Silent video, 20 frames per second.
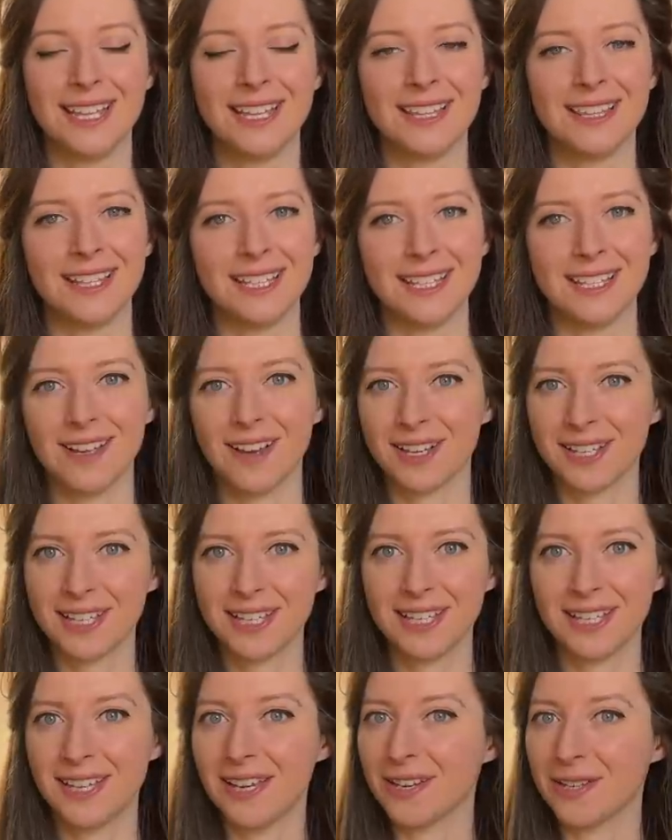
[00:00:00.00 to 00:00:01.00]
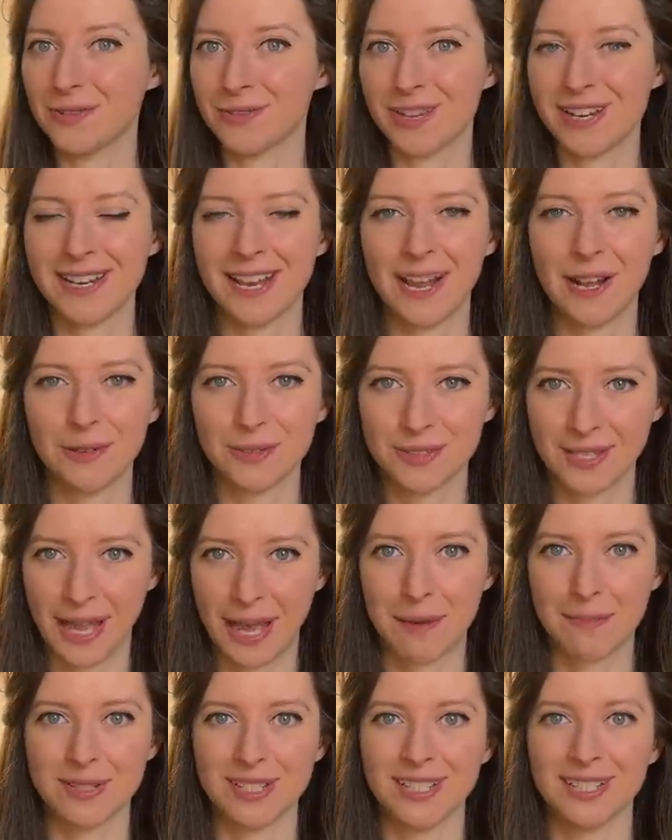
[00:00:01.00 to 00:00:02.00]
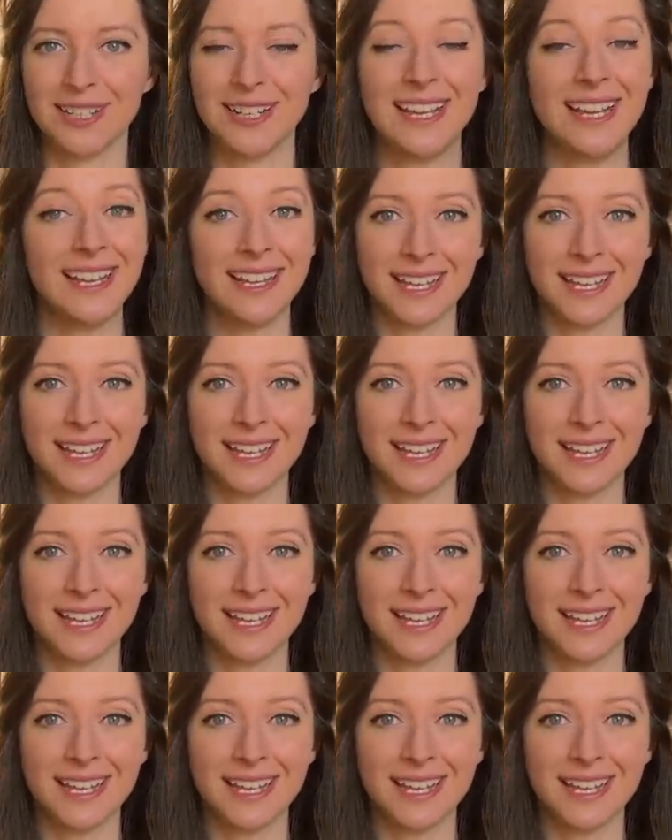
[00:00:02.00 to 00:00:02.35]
the IKEA Greenhouse Cabinet